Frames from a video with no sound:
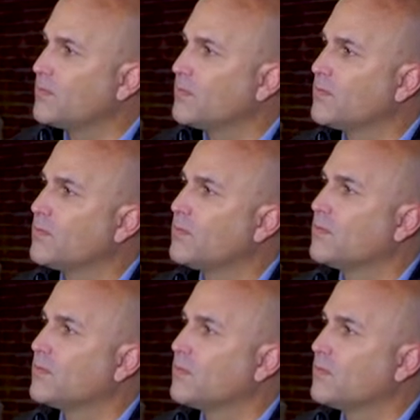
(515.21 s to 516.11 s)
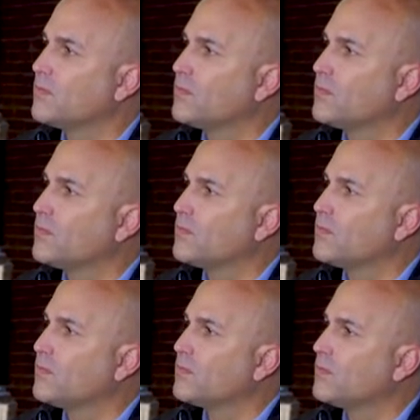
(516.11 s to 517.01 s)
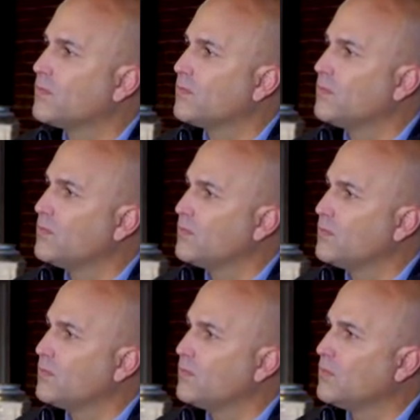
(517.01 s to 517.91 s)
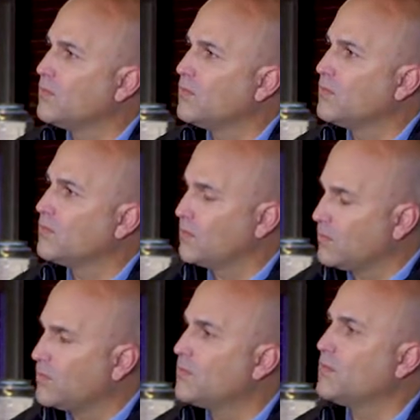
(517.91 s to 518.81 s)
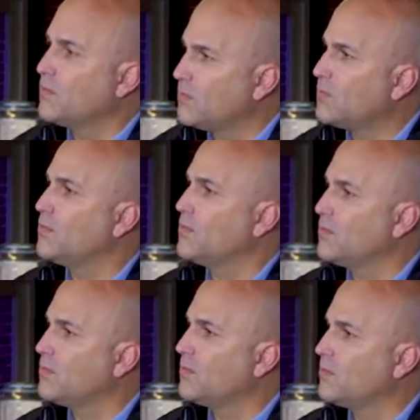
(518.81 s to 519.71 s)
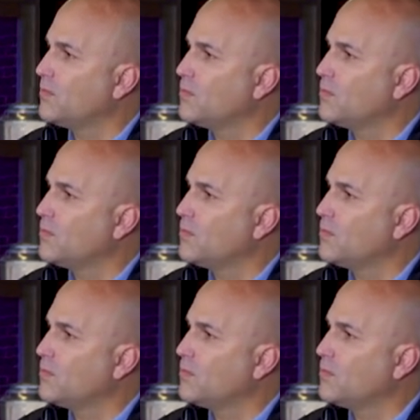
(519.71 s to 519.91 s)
This person isn't speaking.